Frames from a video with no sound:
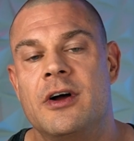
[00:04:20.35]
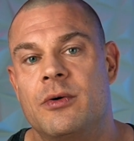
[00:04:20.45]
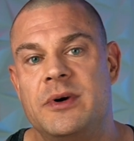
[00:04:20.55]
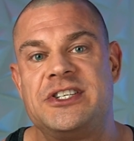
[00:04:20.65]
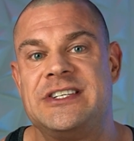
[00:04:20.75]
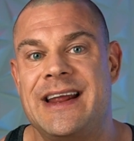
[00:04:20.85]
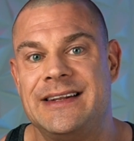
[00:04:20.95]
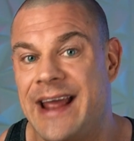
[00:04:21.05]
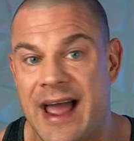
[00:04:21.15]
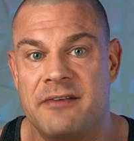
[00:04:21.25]
which is that
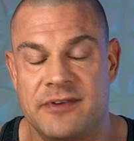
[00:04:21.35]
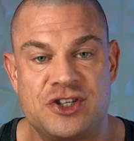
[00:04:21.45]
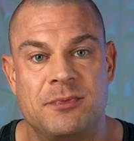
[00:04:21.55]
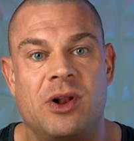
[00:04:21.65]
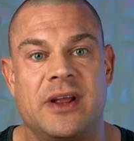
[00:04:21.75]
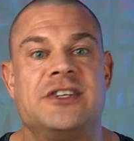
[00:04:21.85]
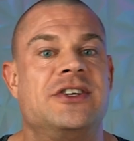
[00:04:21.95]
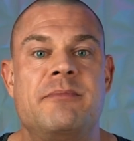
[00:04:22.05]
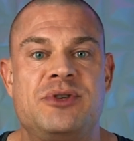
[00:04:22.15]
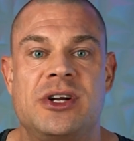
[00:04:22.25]
they have a small
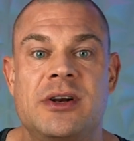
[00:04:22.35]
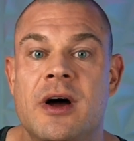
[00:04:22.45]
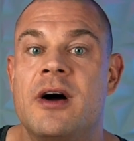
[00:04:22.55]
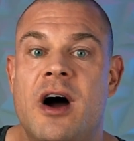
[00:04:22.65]
exemption,